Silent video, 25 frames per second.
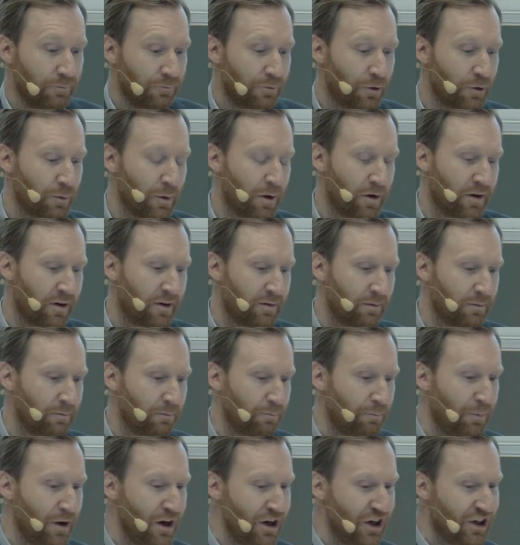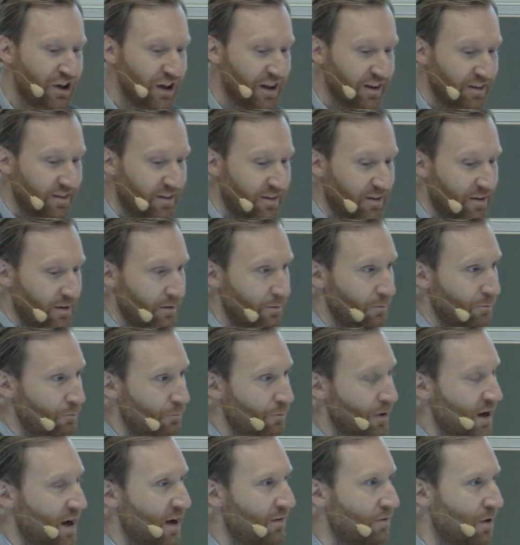For a patient,
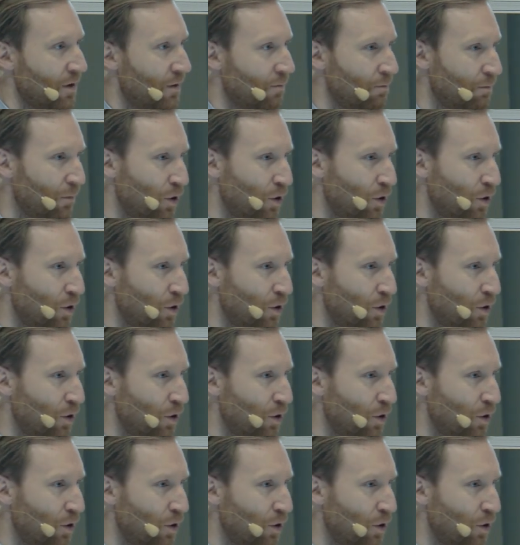we have a